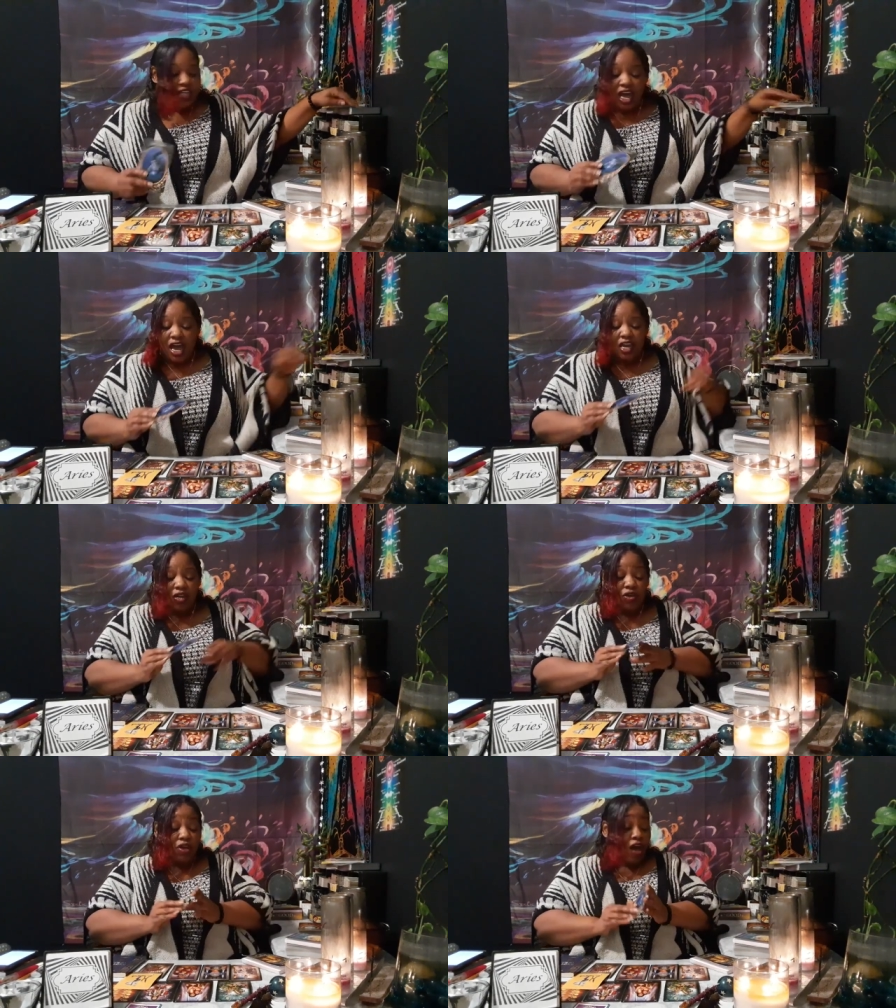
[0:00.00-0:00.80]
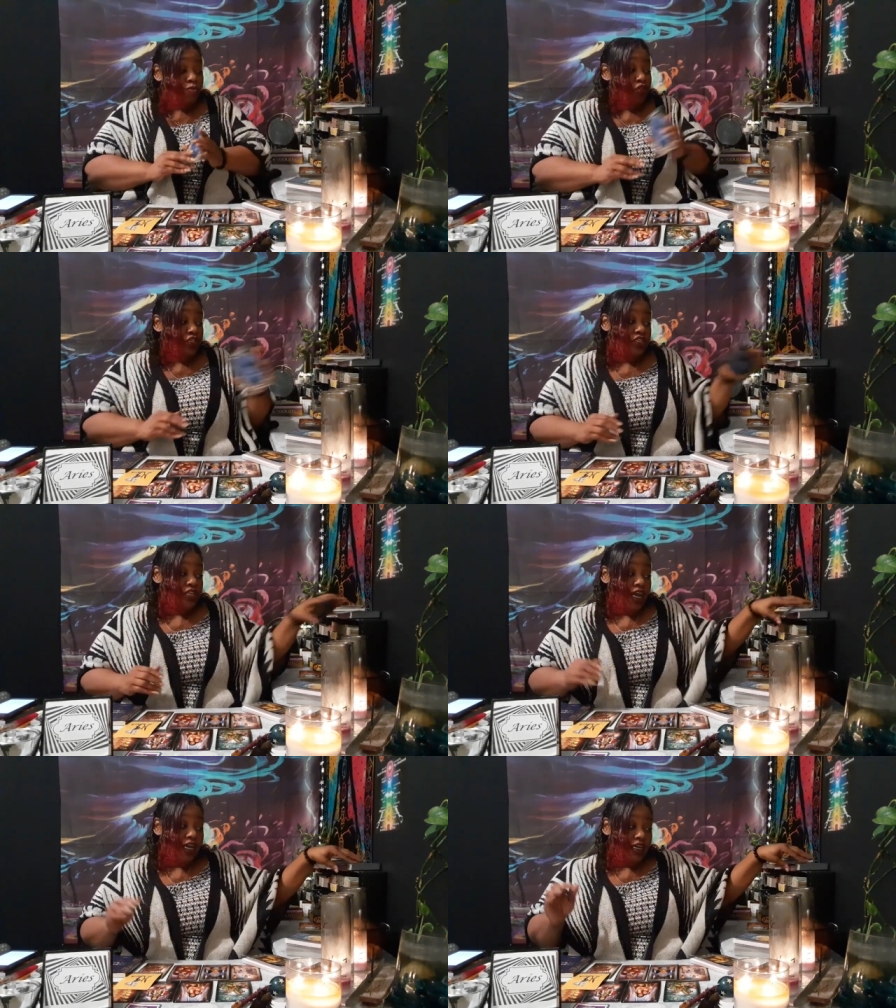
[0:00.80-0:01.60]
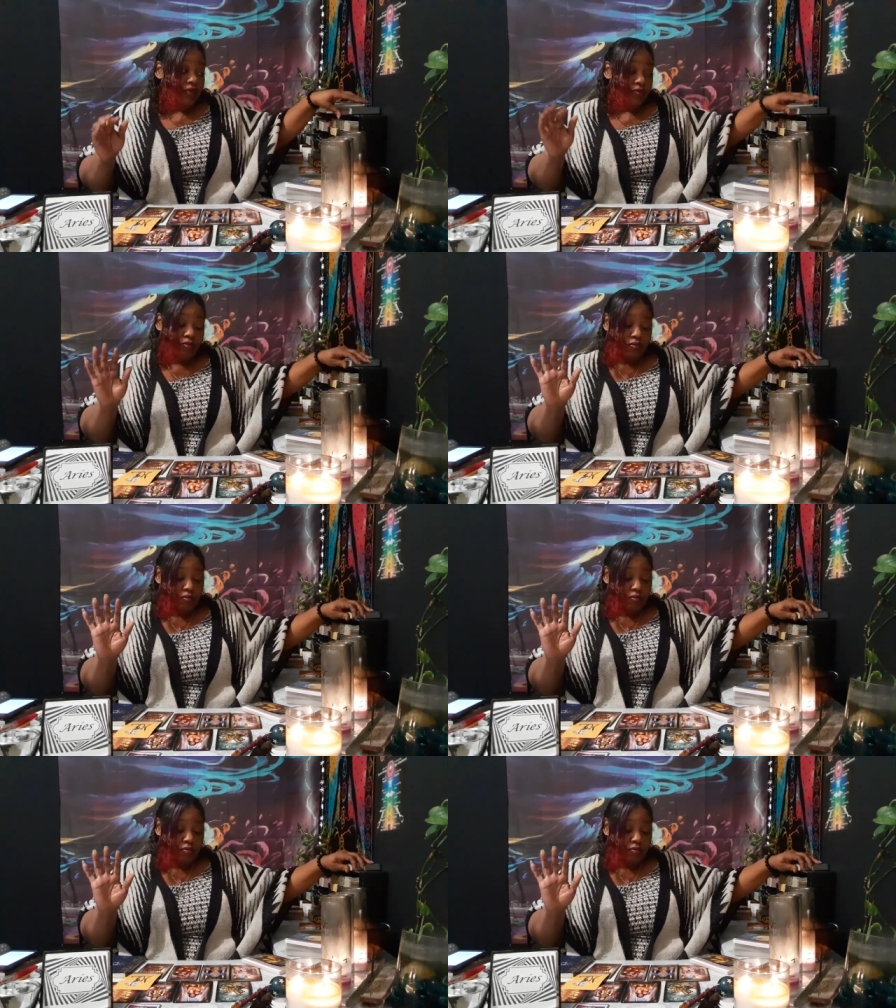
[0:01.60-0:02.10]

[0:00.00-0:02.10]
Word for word: tired. I'm just saying,